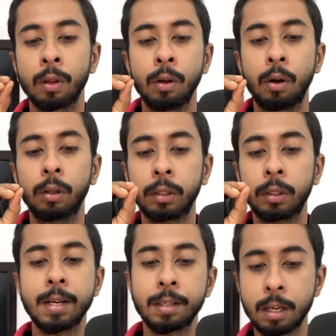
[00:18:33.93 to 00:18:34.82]
On the right
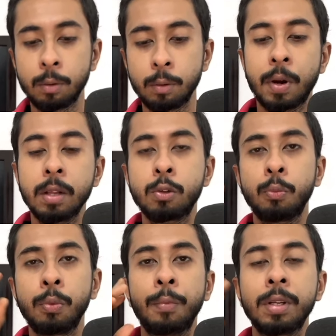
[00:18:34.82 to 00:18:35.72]
hand side of the branch,
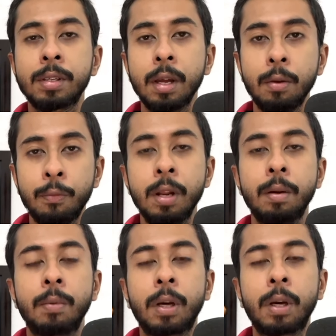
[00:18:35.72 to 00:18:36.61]
we'll
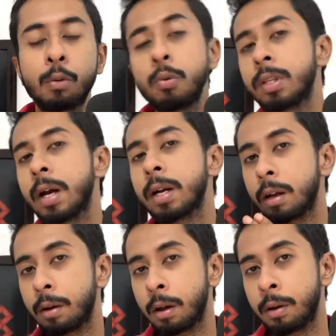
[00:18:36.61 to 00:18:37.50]
conclude that
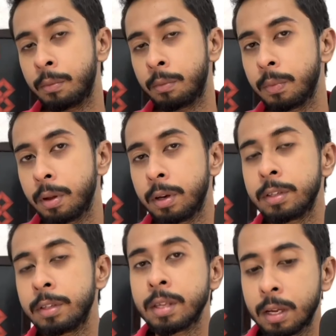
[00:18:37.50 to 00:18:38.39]
it is
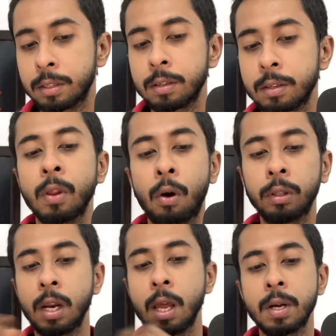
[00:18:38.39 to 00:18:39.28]
a yes. On the
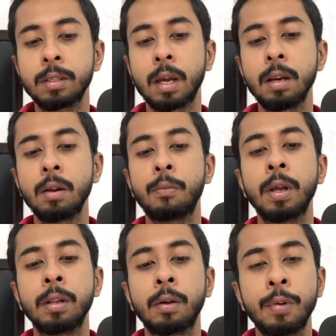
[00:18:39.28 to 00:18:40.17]
left hand side,
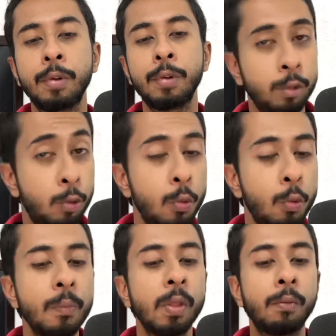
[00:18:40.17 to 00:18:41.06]
when the wind is true,
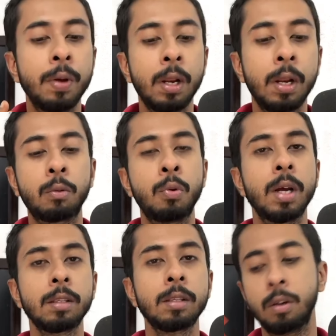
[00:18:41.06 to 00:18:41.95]
we'll conclude
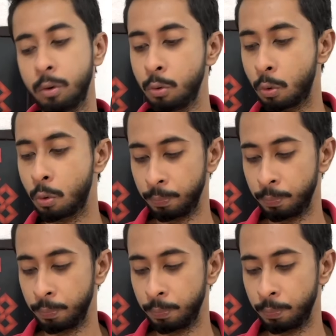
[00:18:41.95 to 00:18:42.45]
as no.